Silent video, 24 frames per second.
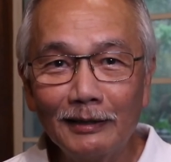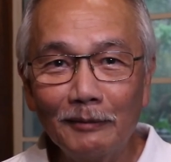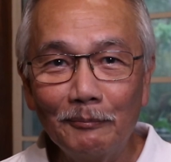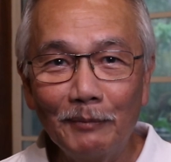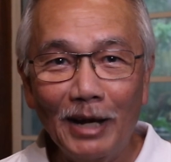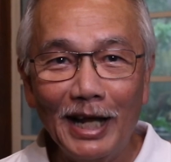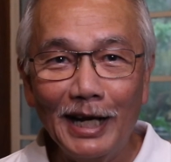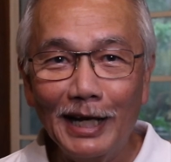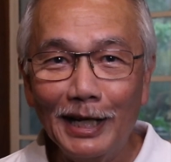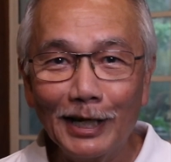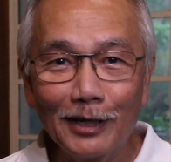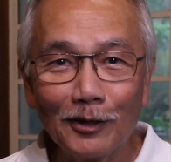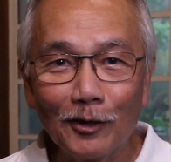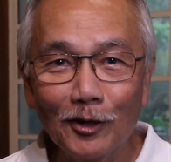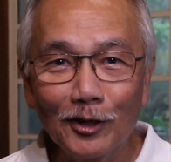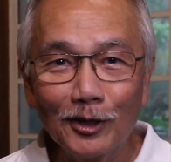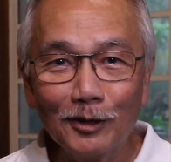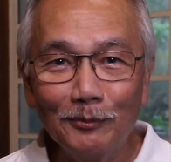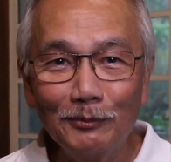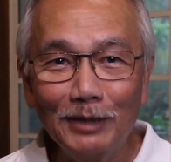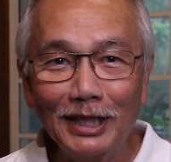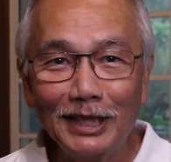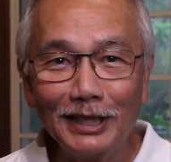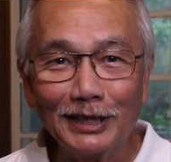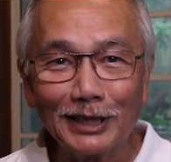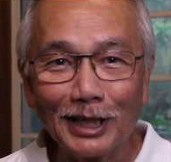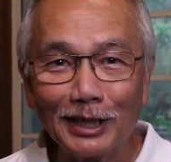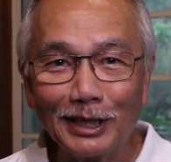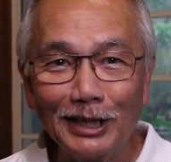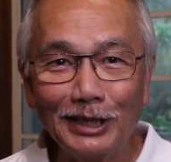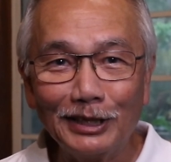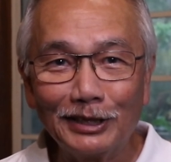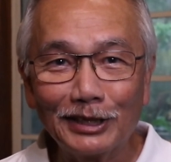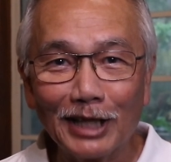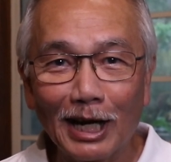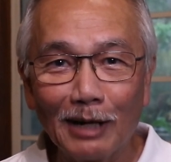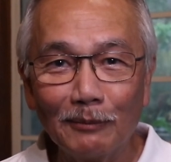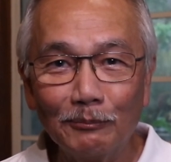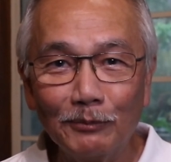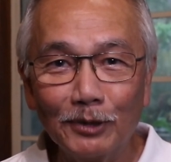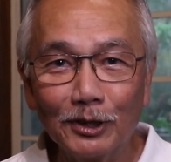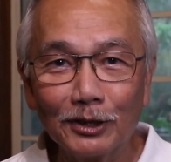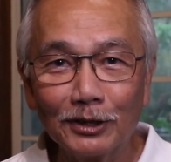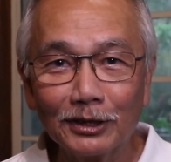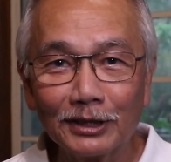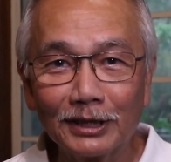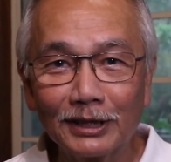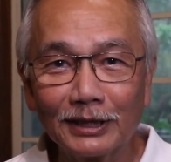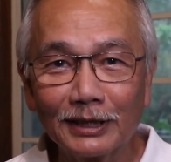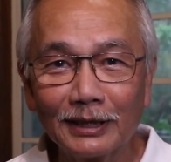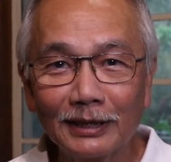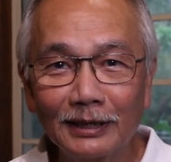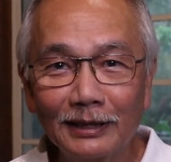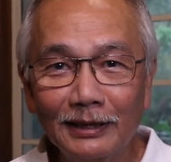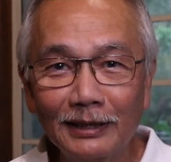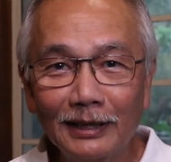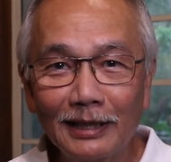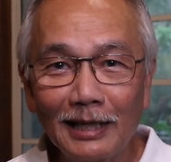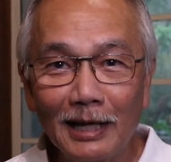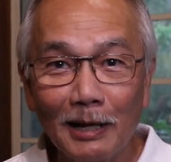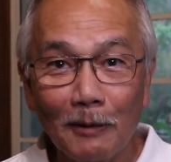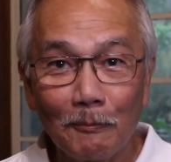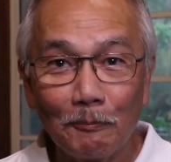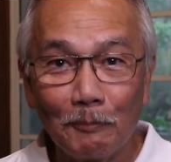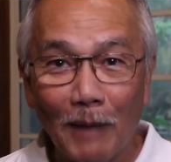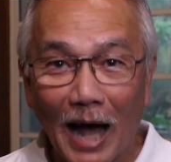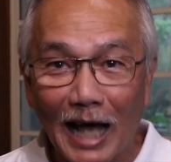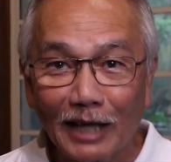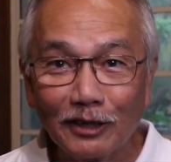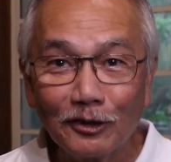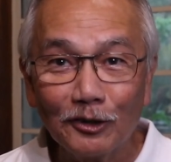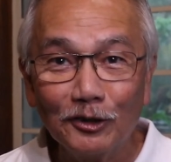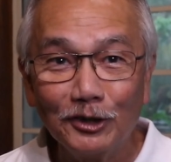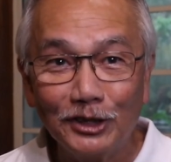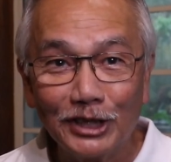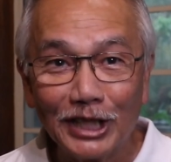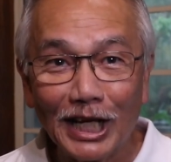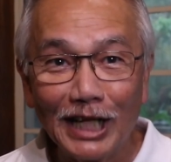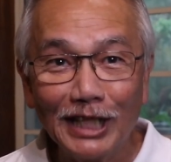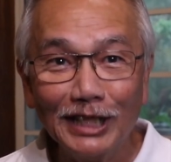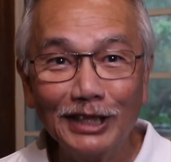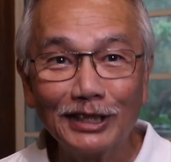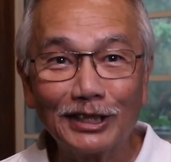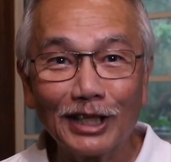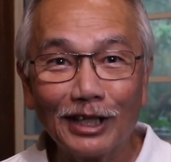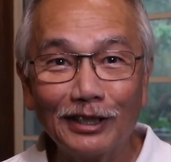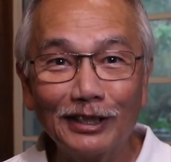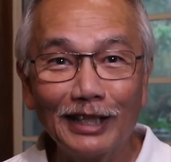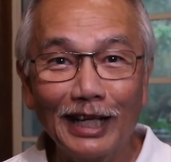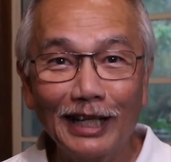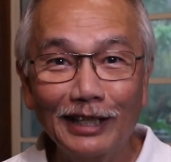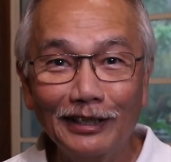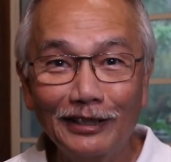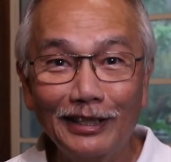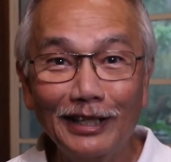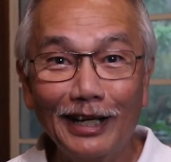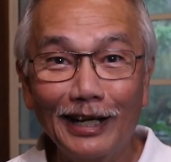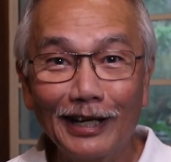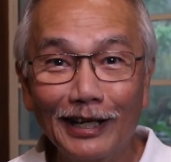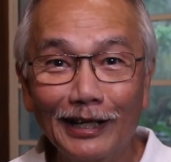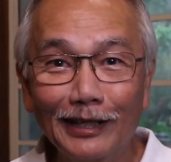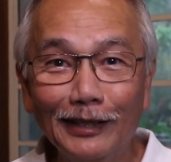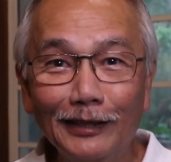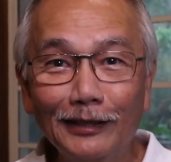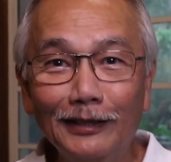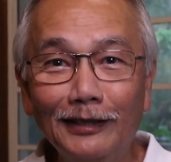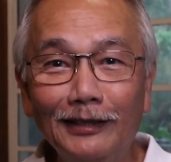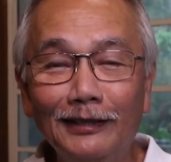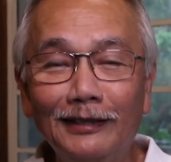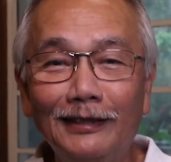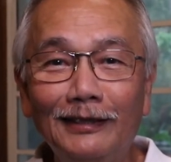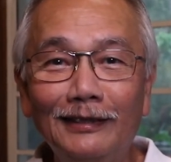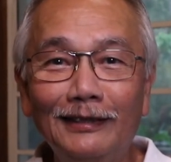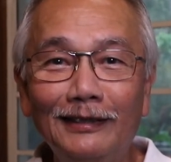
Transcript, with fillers: many economies are in shambles, pathogens are in the air.